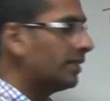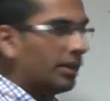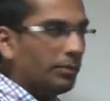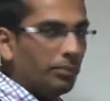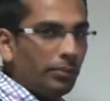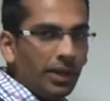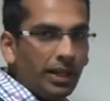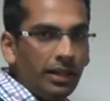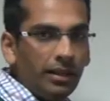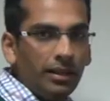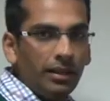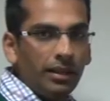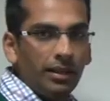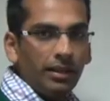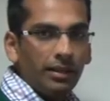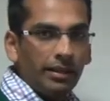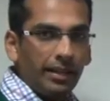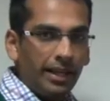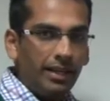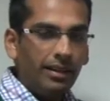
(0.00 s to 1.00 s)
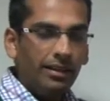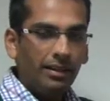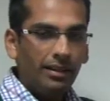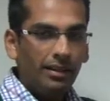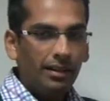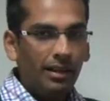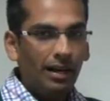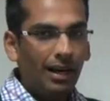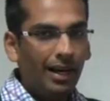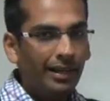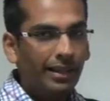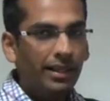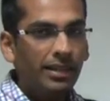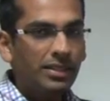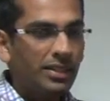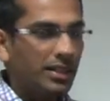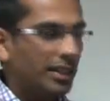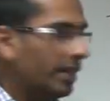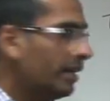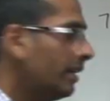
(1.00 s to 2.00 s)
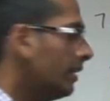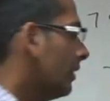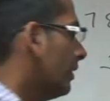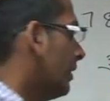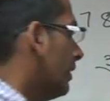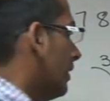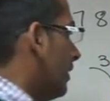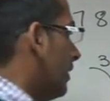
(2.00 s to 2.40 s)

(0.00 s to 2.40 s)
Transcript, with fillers: number, then I can say